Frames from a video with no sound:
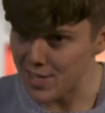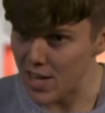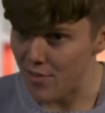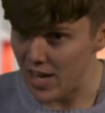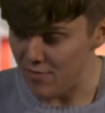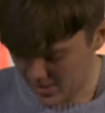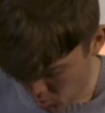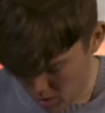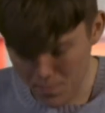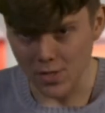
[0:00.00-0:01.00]
Thanksgiving evening,
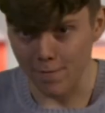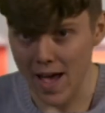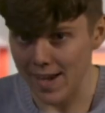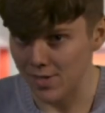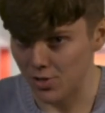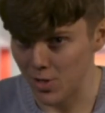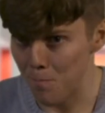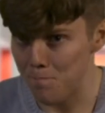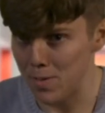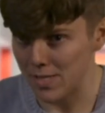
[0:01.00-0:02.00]
so while a bunch of fatties are
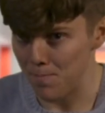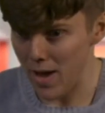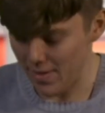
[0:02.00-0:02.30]
still busy